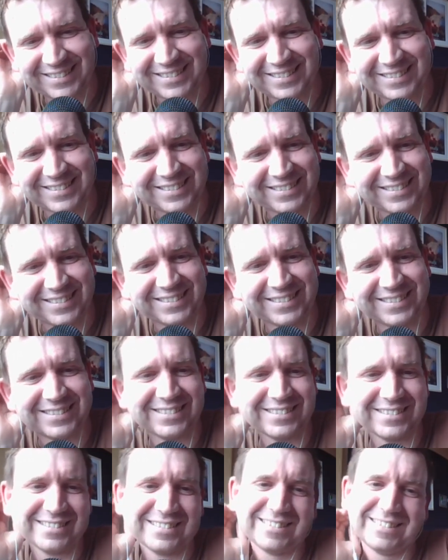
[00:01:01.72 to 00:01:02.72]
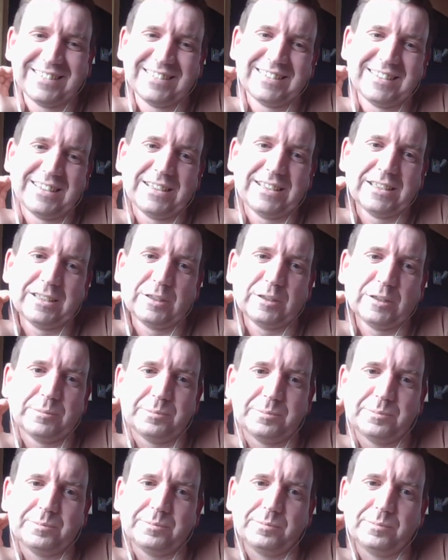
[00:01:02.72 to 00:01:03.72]

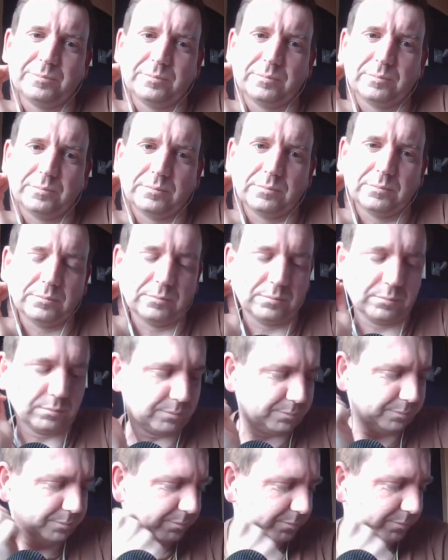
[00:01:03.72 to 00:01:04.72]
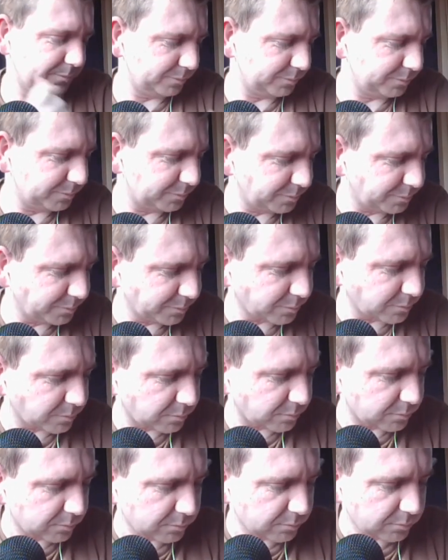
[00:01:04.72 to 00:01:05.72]

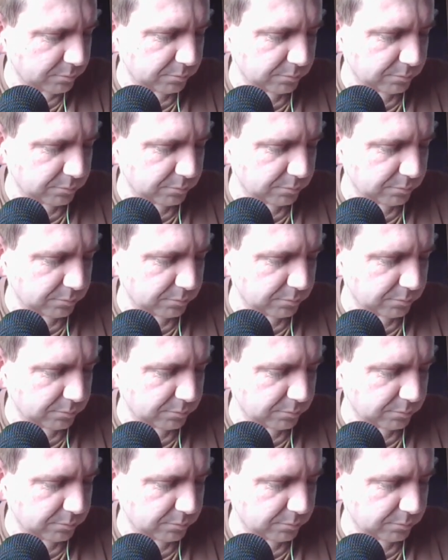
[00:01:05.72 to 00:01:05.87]
This person isn't speaking.